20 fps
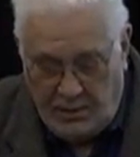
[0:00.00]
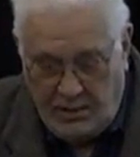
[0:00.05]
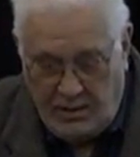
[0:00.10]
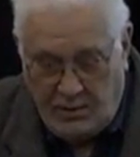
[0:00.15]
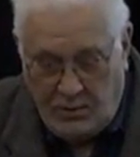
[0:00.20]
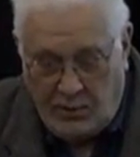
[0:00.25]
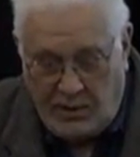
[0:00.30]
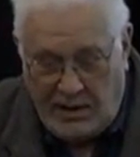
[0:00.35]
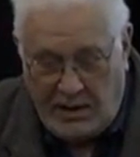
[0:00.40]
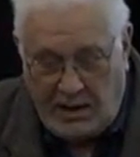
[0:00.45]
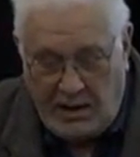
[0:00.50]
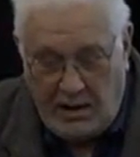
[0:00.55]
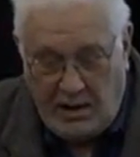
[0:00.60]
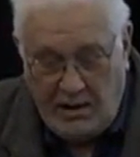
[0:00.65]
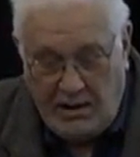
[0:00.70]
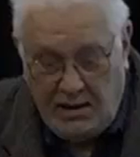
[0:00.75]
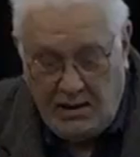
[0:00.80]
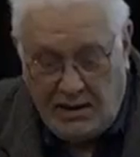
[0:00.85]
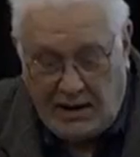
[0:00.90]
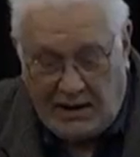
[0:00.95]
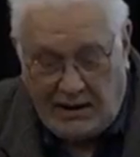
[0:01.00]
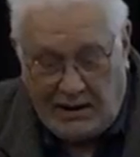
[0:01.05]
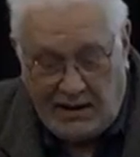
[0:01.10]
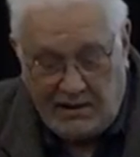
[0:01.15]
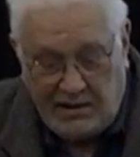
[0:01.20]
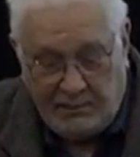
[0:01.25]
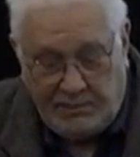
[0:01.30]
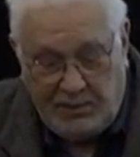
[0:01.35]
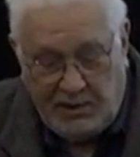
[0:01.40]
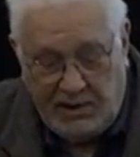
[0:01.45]
way I like
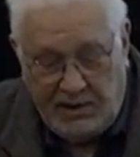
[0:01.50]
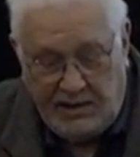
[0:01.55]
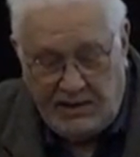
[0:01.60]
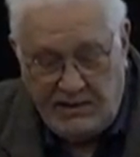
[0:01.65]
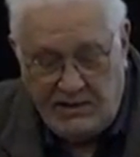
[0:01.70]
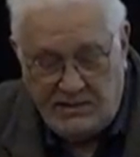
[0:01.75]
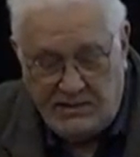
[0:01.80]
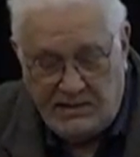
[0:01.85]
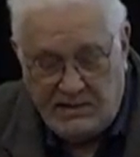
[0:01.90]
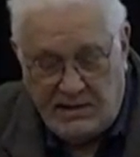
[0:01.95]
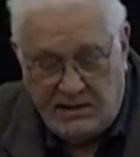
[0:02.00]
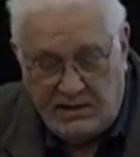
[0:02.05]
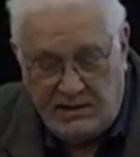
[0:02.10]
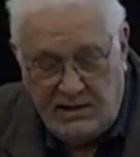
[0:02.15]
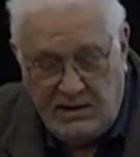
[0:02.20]
to put it is that